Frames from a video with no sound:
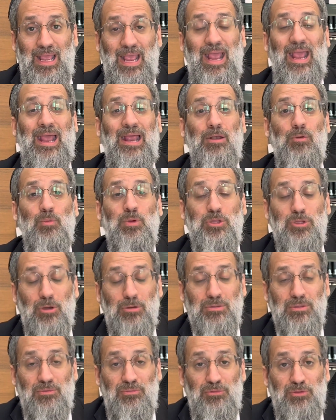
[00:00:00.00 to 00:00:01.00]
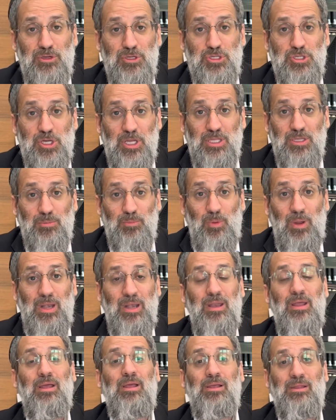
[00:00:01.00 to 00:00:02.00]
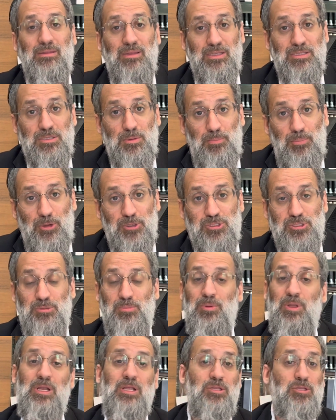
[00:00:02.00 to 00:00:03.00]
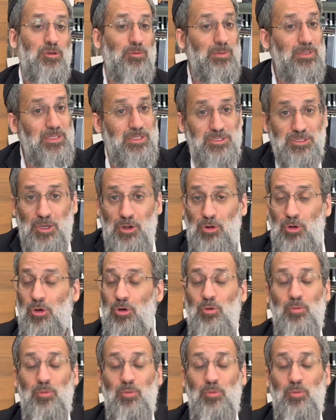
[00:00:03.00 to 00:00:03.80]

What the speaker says: and we don't differentiate when there's a possibility or when there's a law.